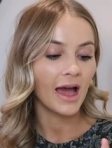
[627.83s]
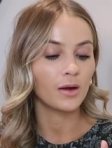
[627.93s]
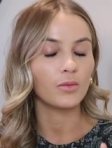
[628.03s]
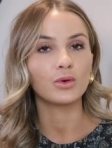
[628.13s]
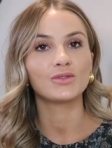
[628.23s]

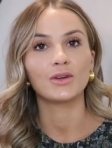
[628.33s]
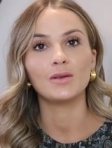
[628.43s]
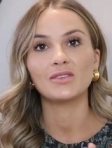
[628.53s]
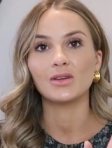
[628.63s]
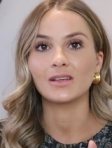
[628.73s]
and I'm also
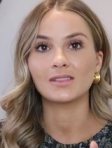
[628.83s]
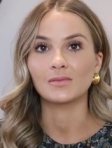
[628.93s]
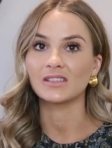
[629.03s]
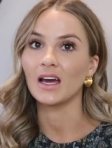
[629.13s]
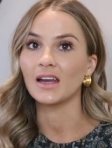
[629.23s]
going to be doing
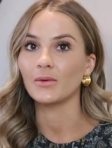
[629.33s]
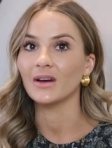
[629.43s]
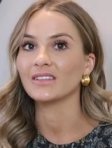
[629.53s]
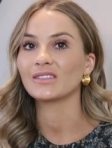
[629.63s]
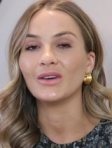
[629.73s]
some styling
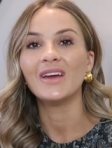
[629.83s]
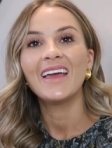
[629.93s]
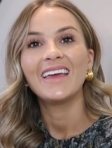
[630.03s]
ones so